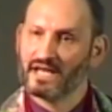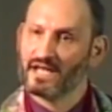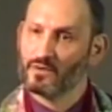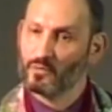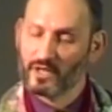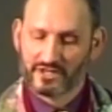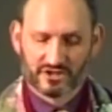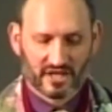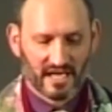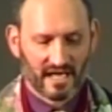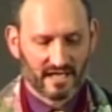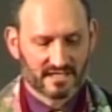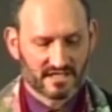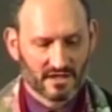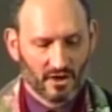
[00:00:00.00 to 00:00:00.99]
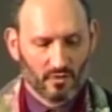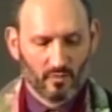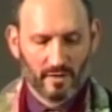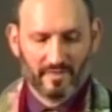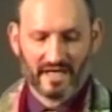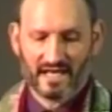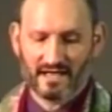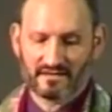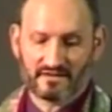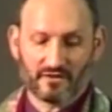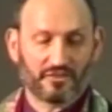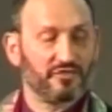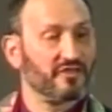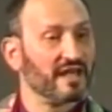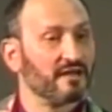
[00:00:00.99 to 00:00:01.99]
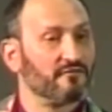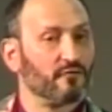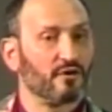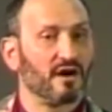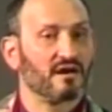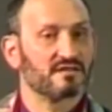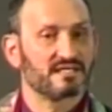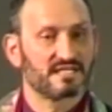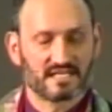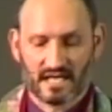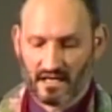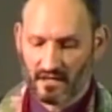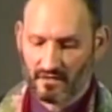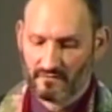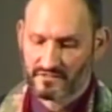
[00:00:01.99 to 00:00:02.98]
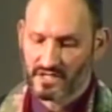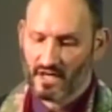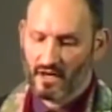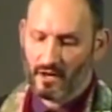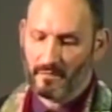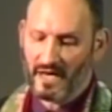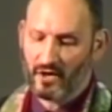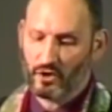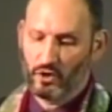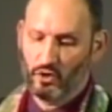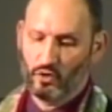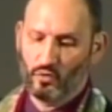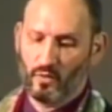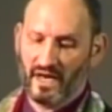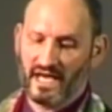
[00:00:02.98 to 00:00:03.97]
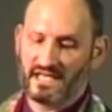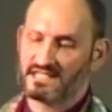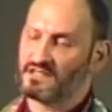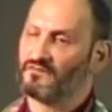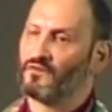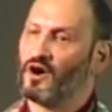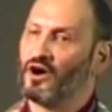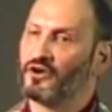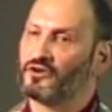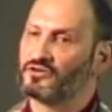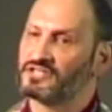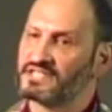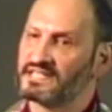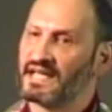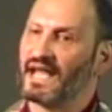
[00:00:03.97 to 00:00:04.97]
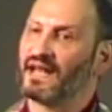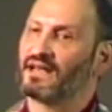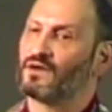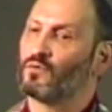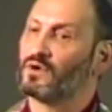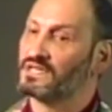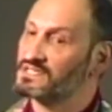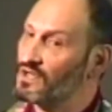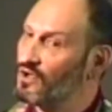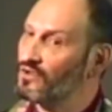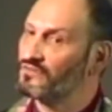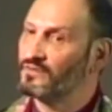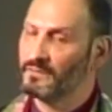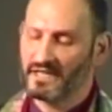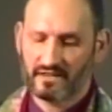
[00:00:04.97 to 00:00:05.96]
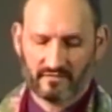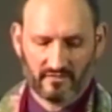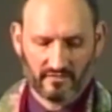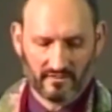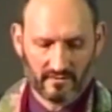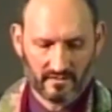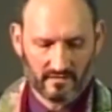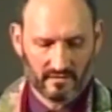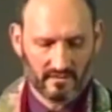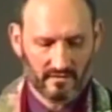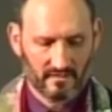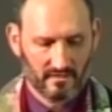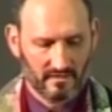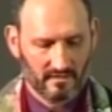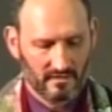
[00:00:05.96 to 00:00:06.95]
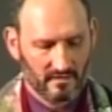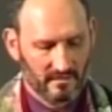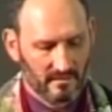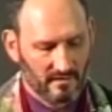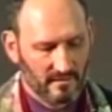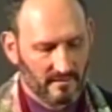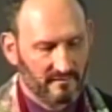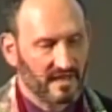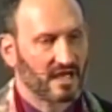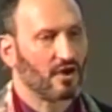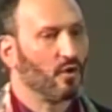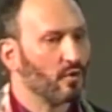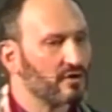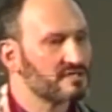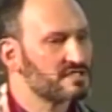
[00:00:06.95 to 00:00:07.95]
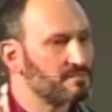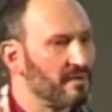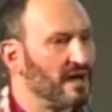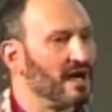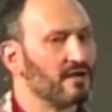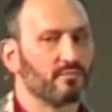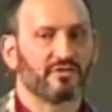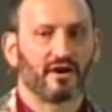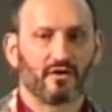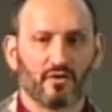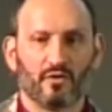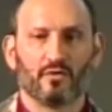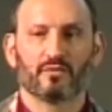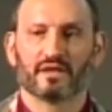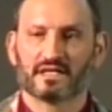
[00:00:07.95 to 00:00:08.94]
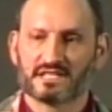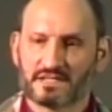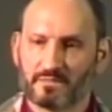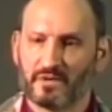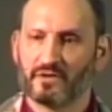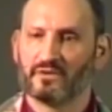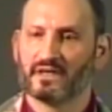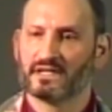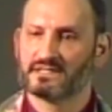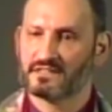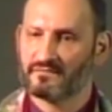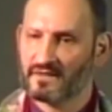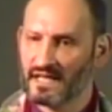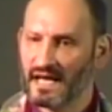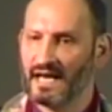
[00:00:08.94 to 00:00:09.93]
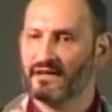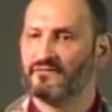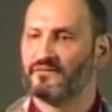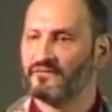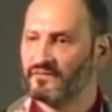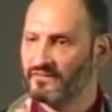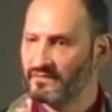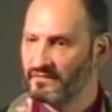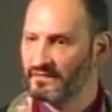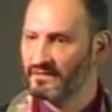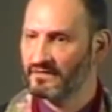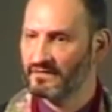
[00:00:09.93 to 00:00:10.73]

In which case, we begin to think for ourselves about new ways of understanding what is ultimate that correspond with our own experience of life."